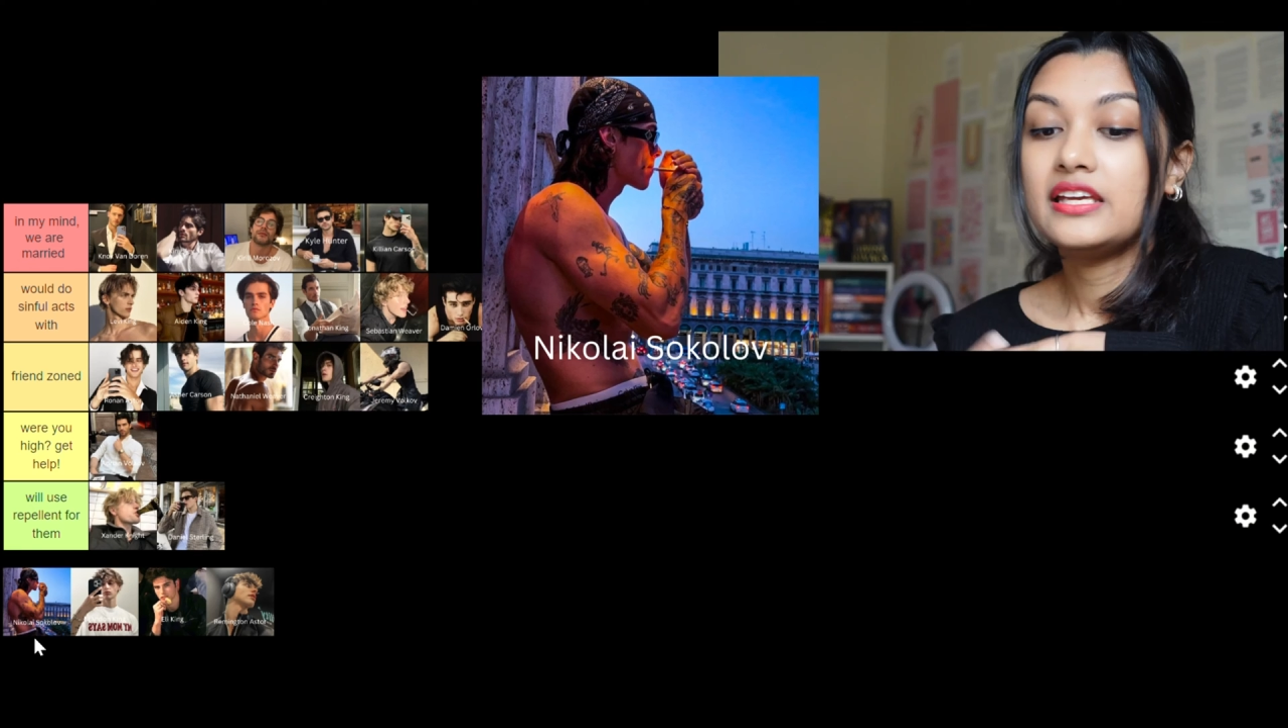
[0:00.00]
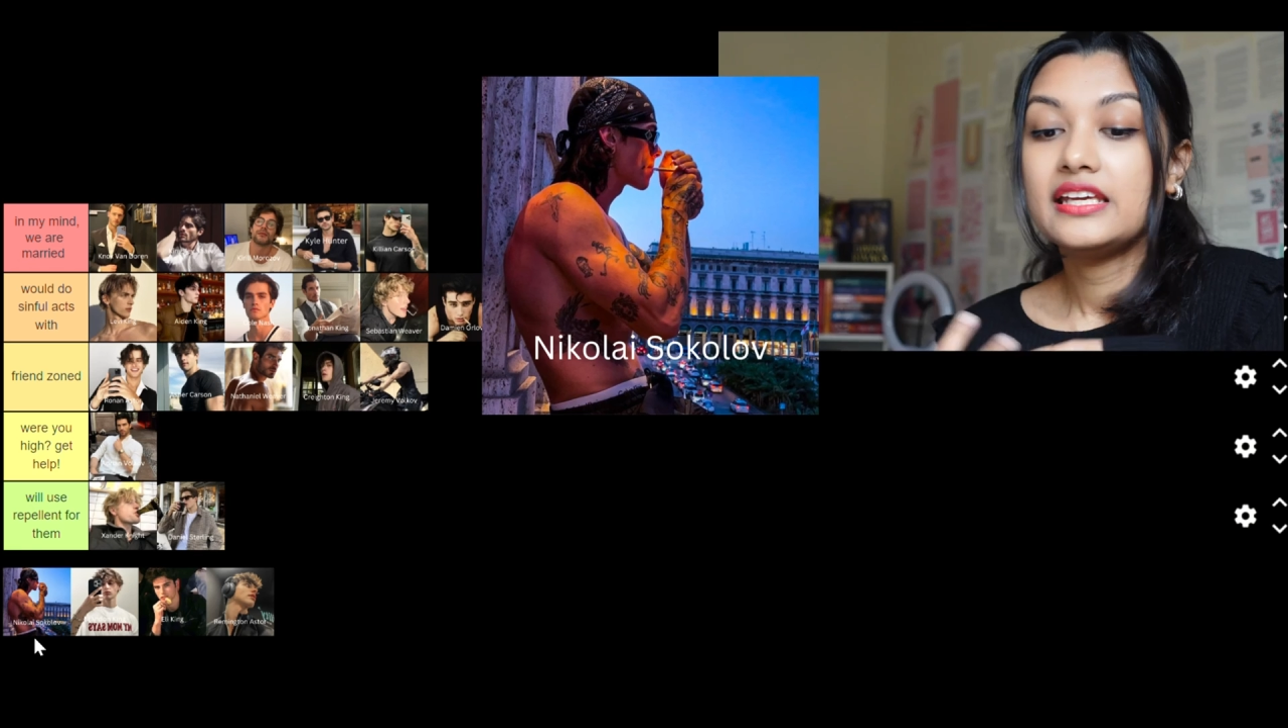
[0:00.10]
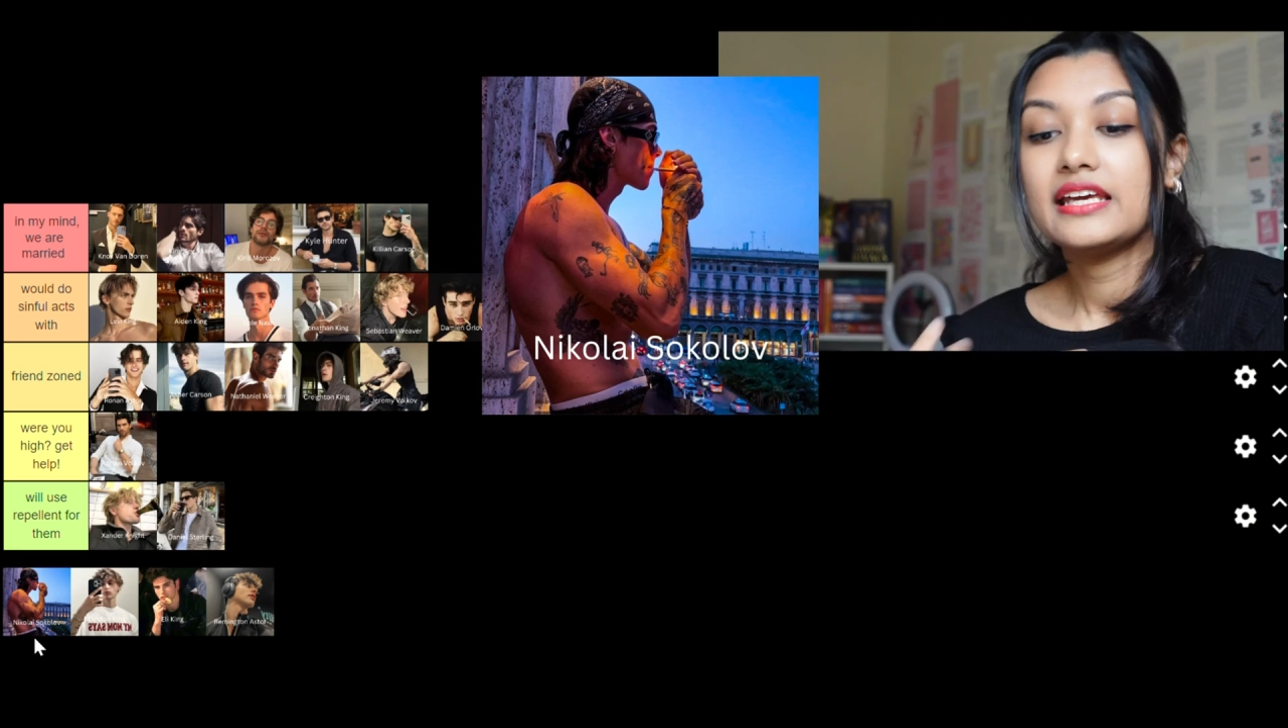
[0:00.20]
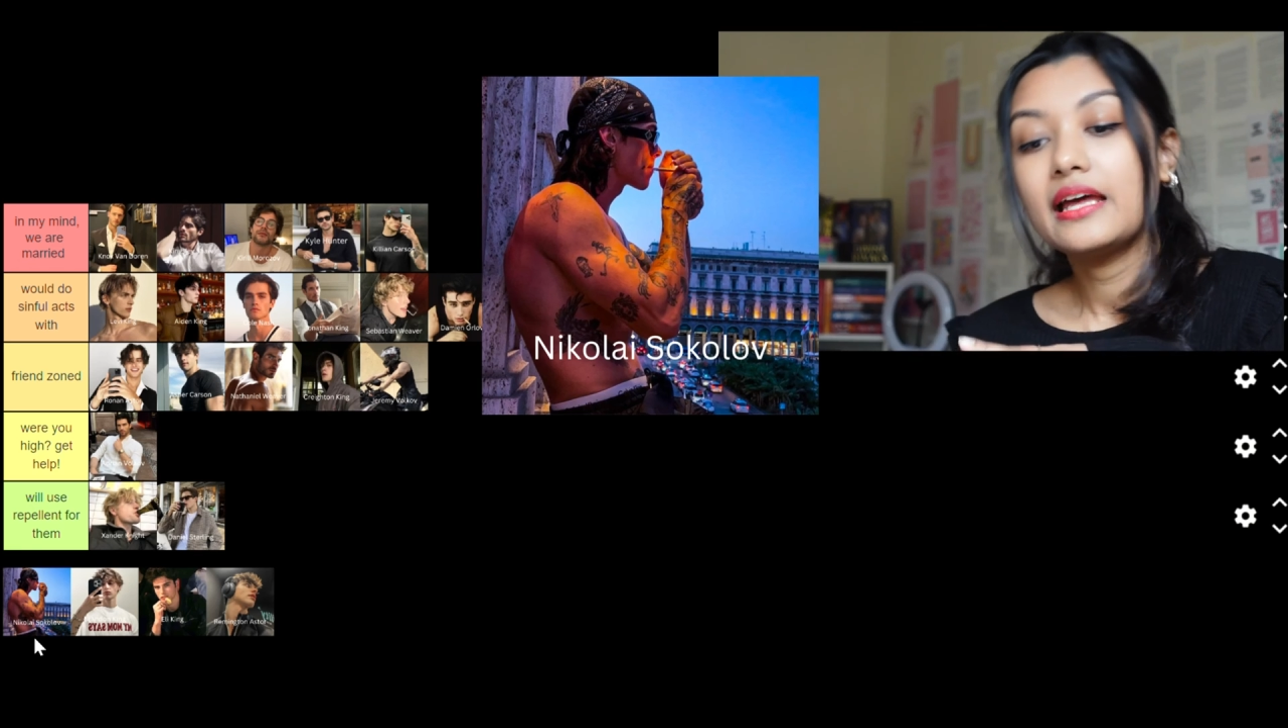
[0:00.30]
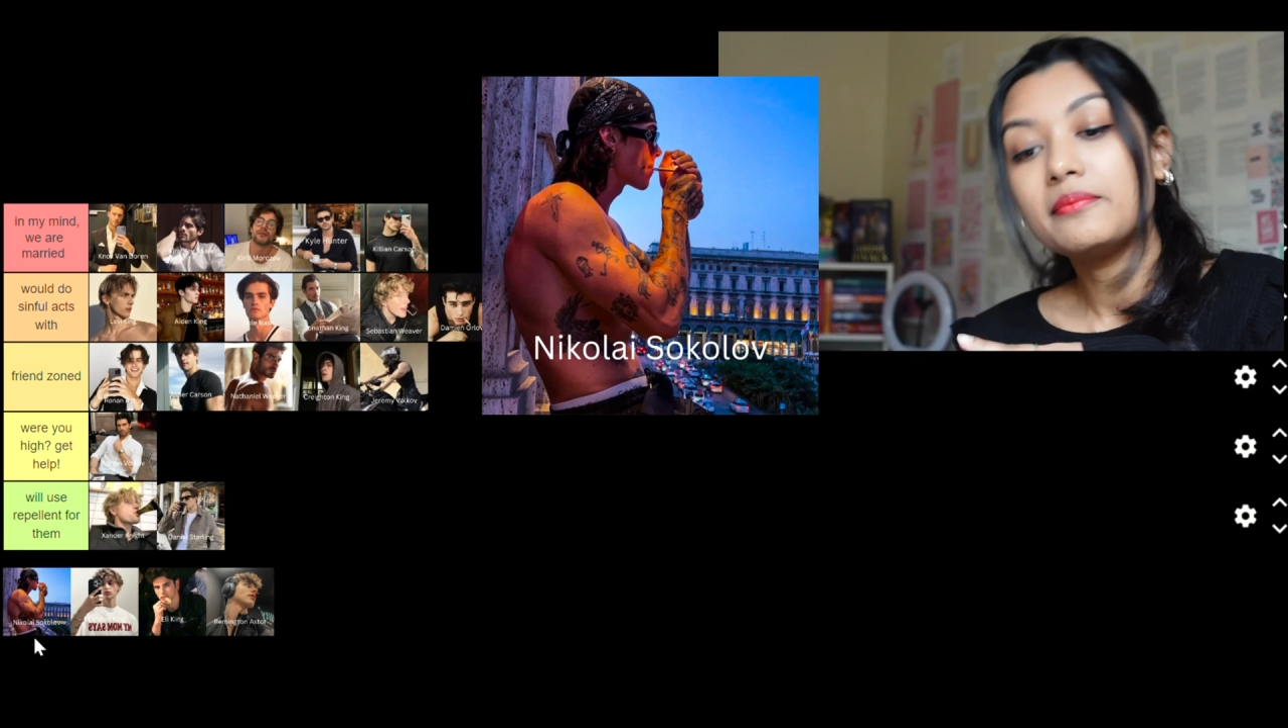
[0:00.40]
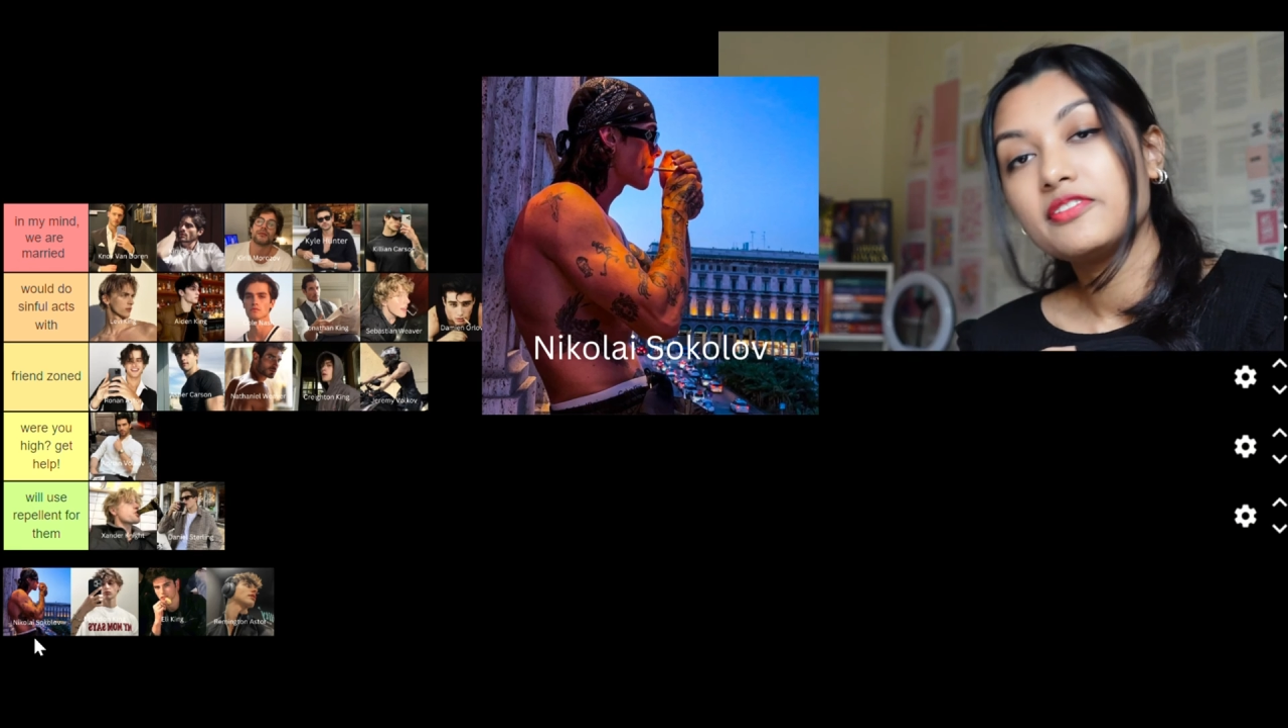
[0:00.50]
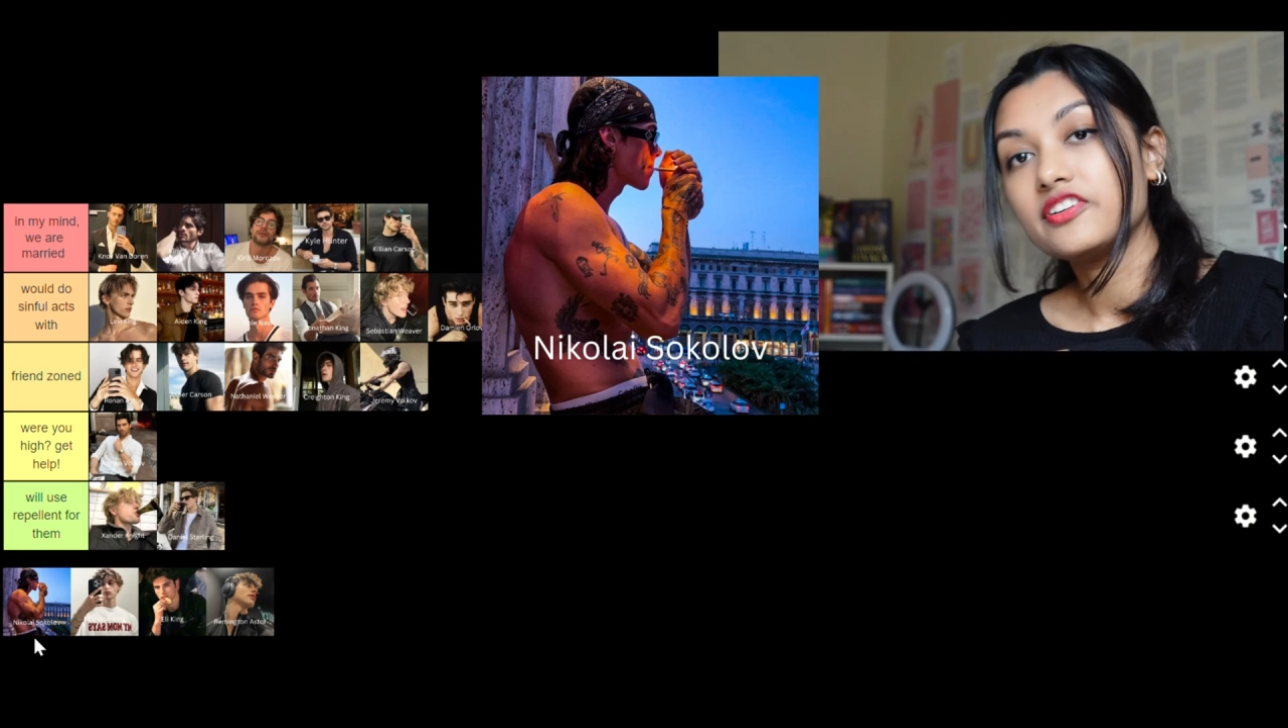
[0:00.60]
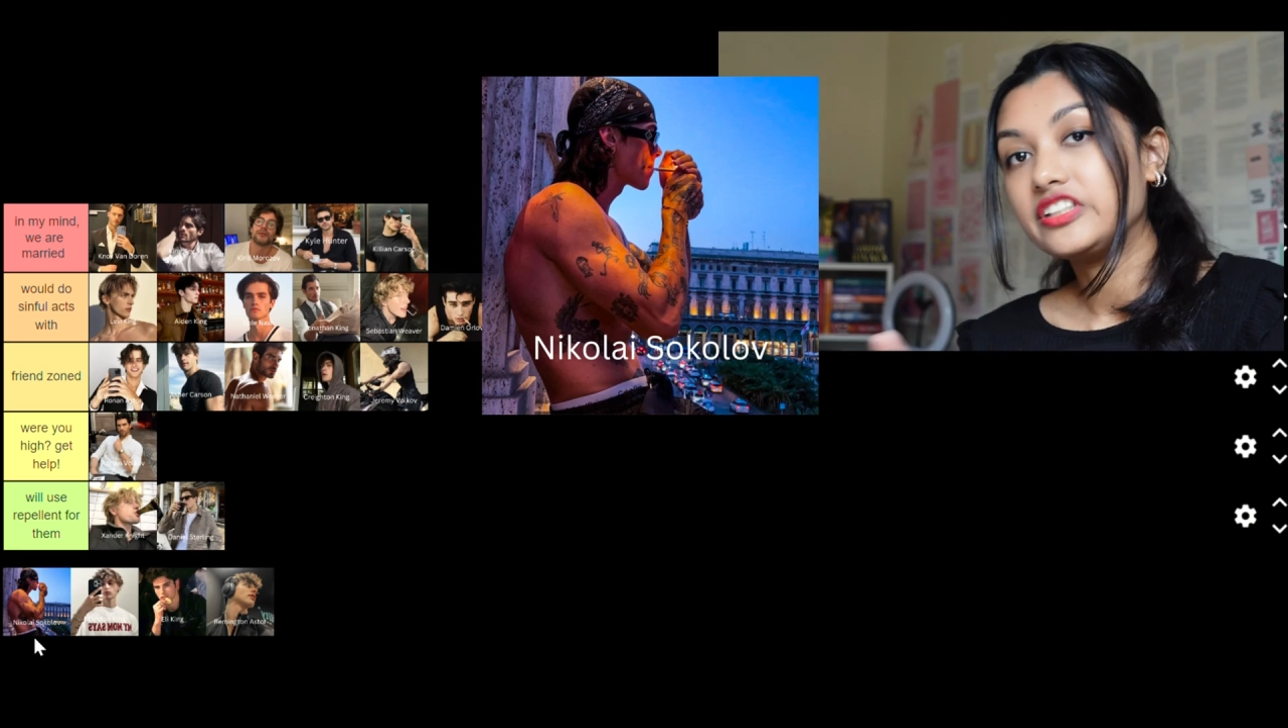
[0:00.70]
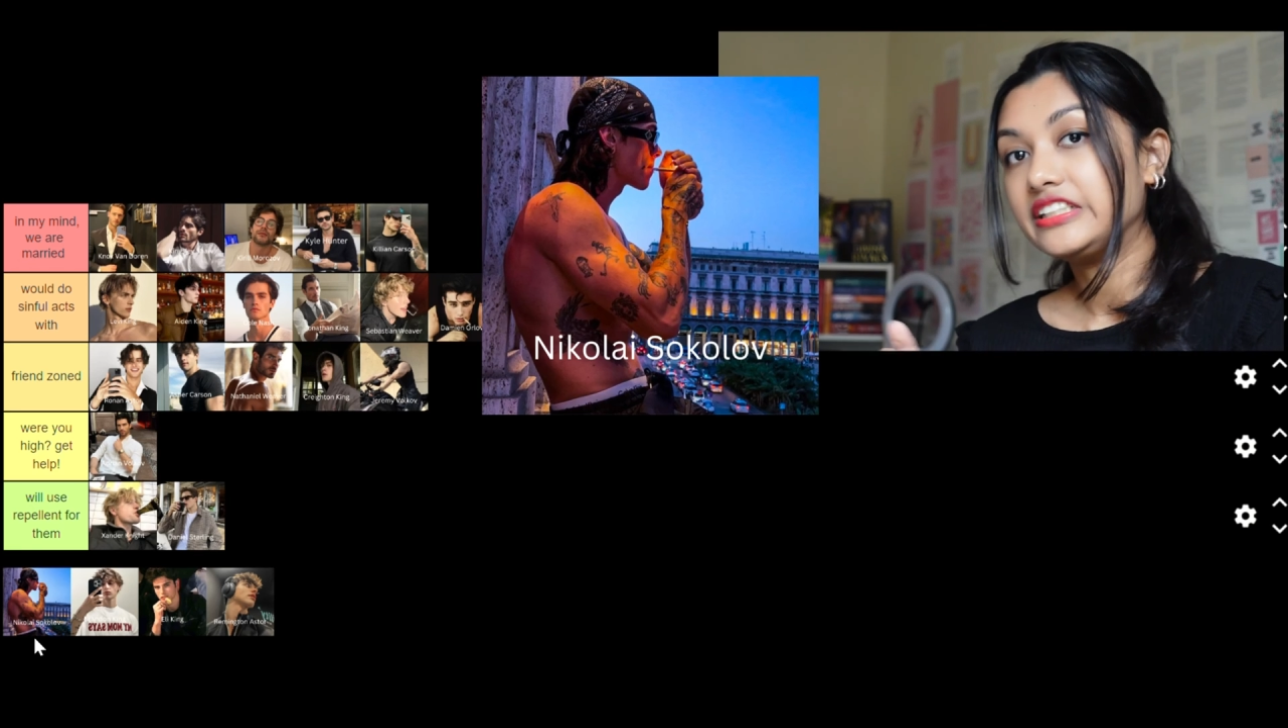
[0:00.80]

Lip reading: He can be very